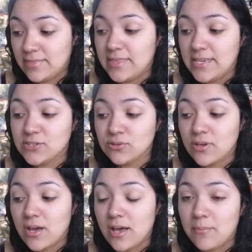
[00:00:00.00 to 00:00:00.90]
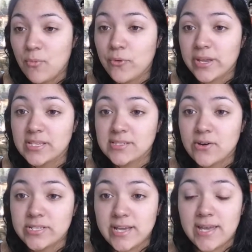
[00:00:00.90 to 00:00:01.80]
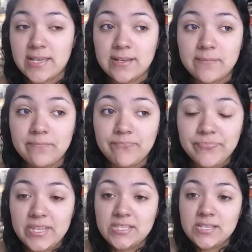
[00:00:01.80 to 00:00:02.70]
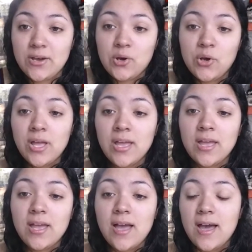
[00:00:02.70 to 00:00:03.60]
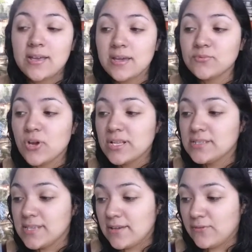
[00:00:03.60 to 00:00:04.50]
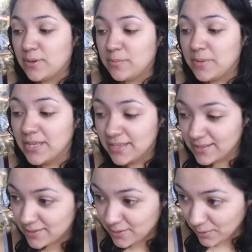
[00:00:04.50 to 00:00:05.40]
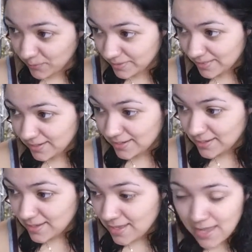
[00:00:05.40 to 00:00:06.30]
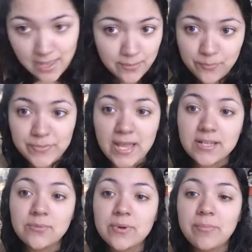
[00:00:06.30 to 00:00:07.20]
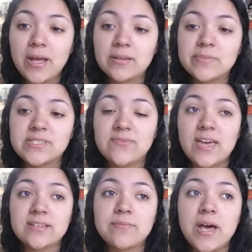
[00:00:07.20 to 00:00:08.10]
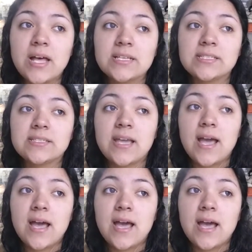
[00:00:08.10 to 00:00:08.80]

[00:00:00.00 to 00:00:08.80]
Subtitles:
these orchids are dying. So I am trying to save them currently. I'm not going to repot them in sphagnum moss.